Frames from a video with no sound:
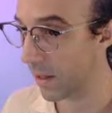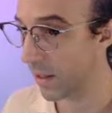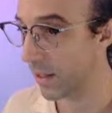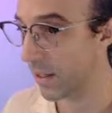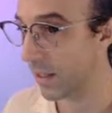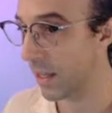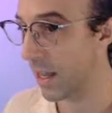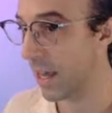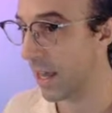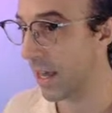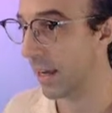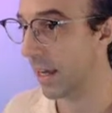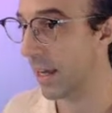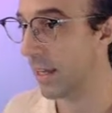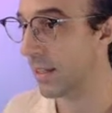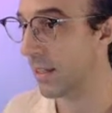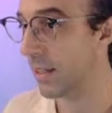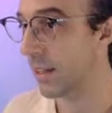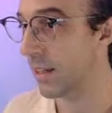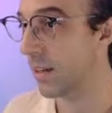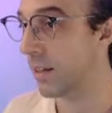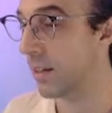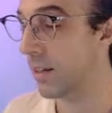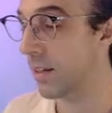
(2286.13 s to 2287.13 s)
leg as it
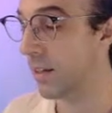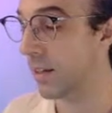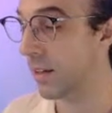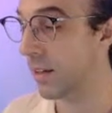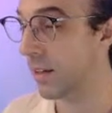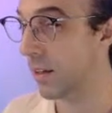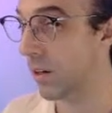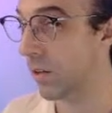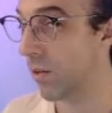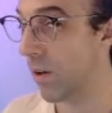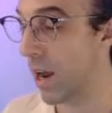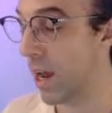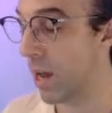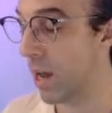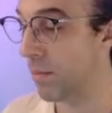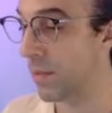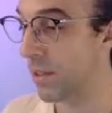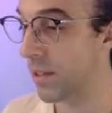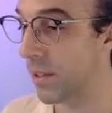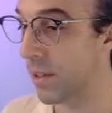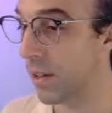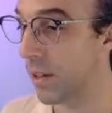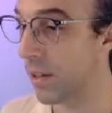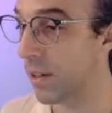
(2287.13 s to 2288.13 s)
grabs
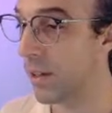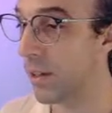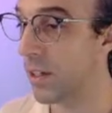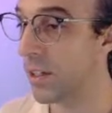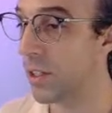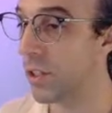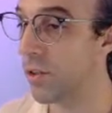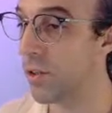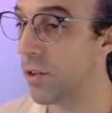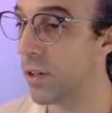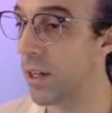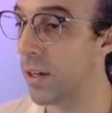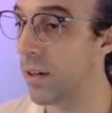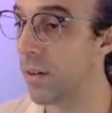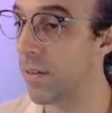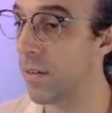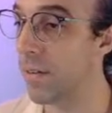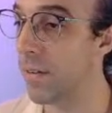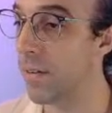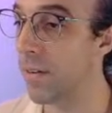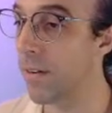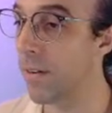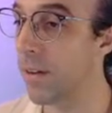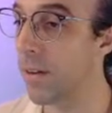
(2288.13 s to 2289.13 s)
the tree,
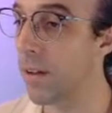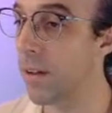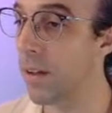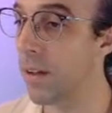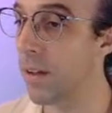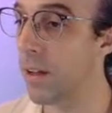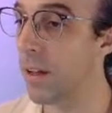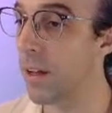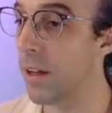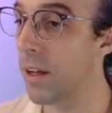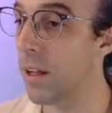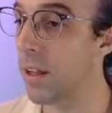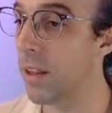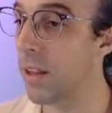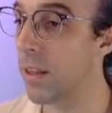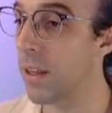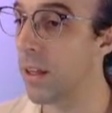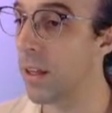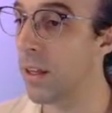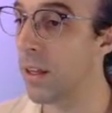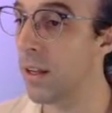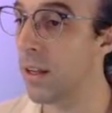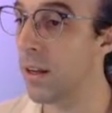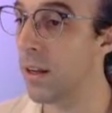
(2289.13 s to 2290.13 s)
and
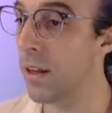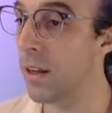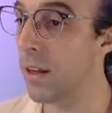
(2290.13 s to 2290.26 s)
then